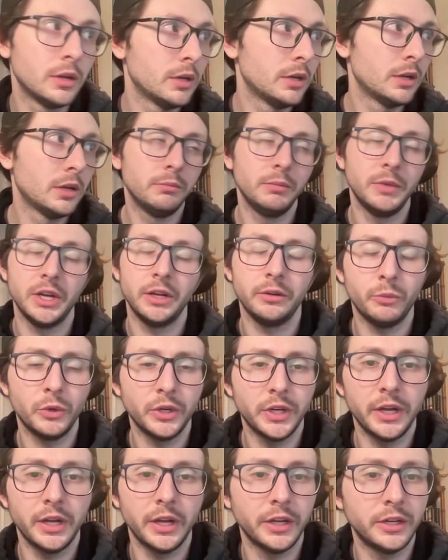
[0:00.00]
man, when
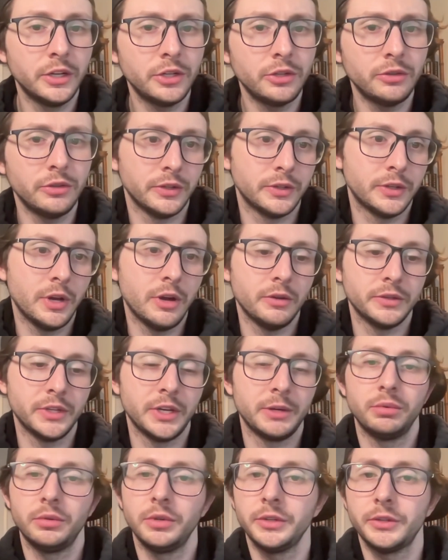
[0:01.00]
I initially saw it, I was like
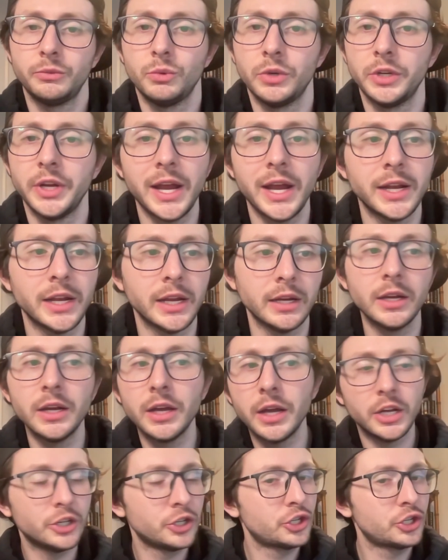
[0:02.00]
plus 180.
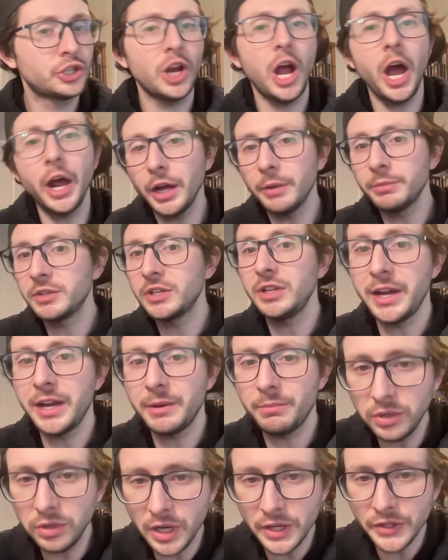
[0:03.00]
Shot up to like
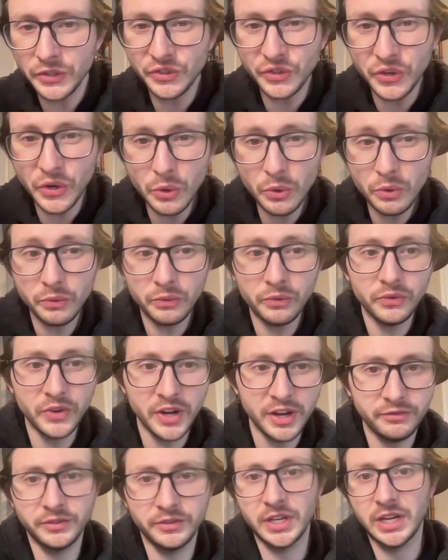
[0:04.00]
plus
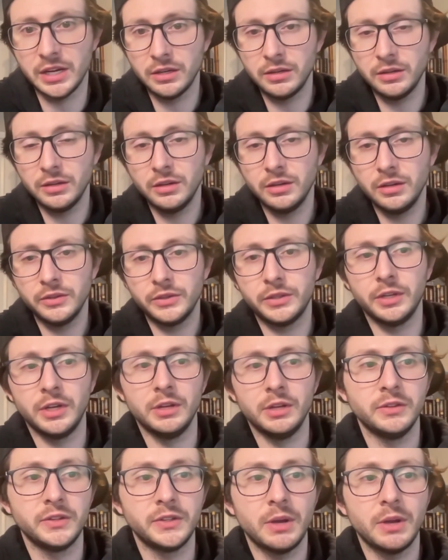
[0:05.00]
250 in
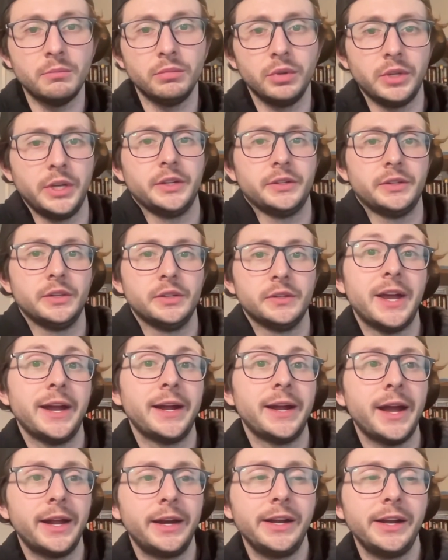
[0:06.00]
some places. I
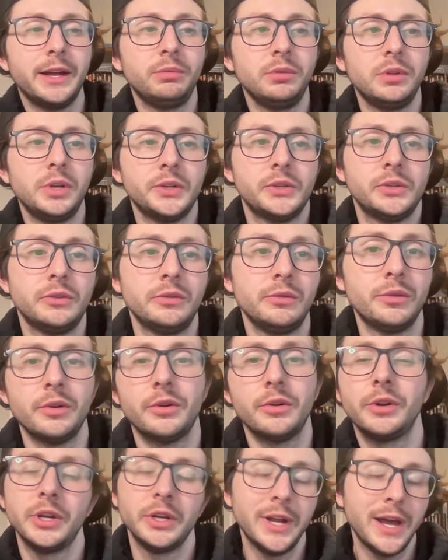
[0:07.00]
got it at plus
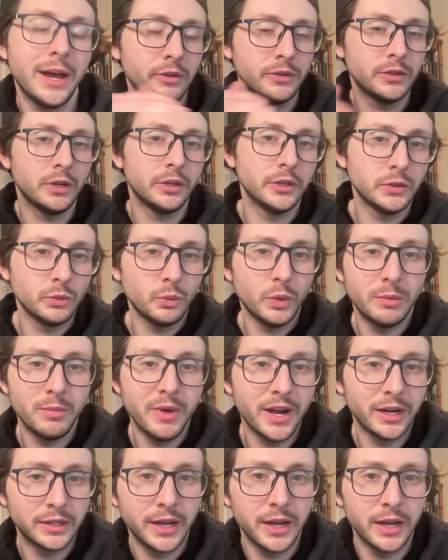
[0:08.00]
230. Now it's on its way
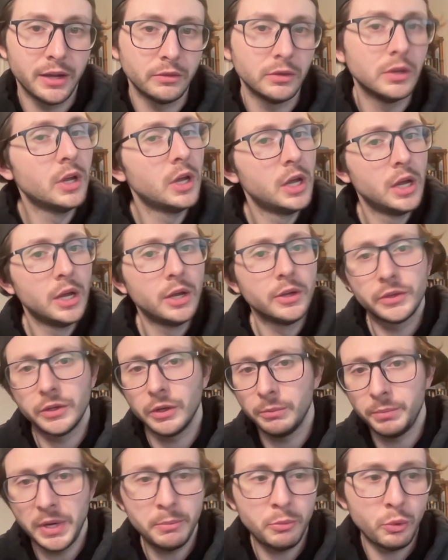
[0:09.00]
back down. So
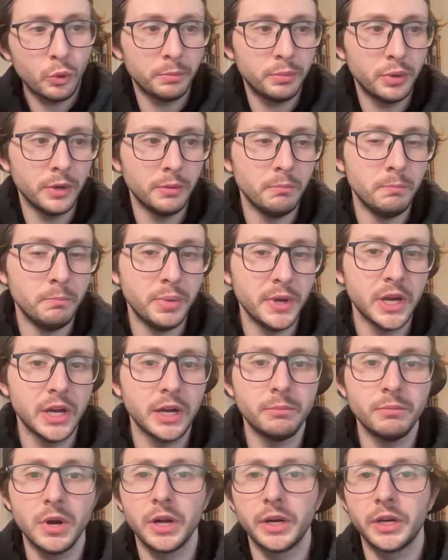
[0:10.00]
people were putting big
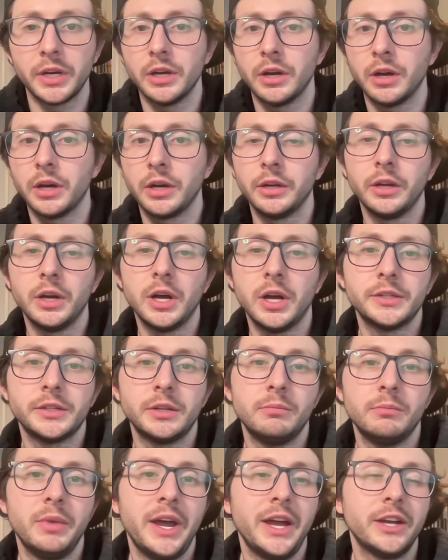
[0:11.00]
money on Austin
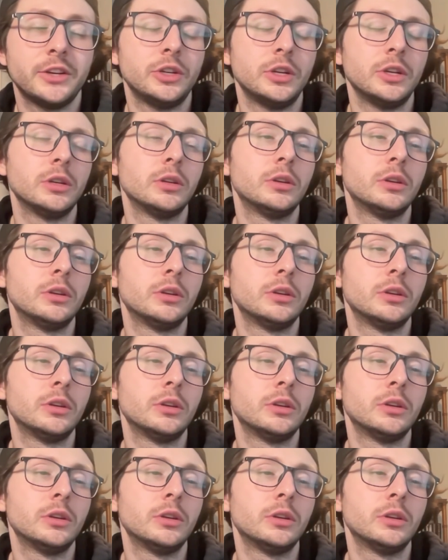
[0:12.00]
Bashi.